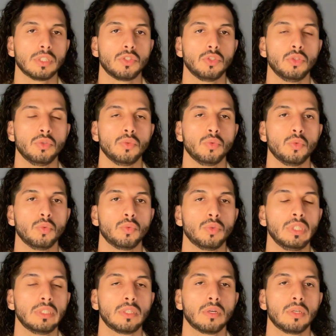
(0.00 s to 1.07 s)
you
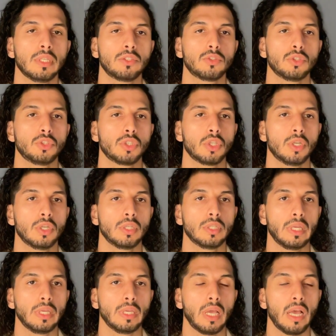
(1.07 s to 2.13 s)
read their literature,
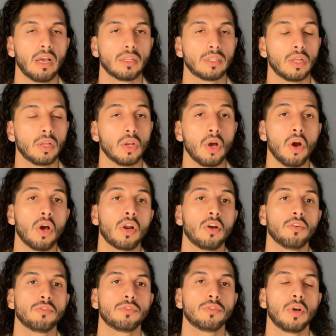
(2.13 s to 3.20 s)
they had a lot of
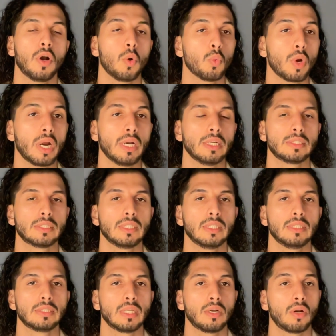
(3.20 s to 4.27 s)
awarenesses
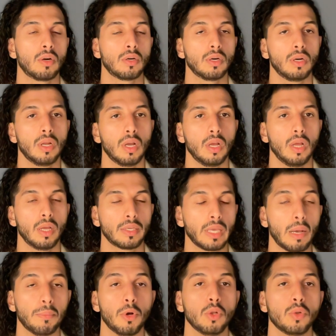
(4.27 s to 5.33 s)
that are
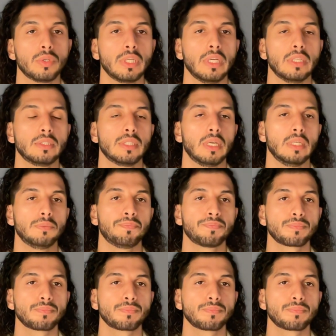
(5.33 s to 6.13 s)
Kamal oriented,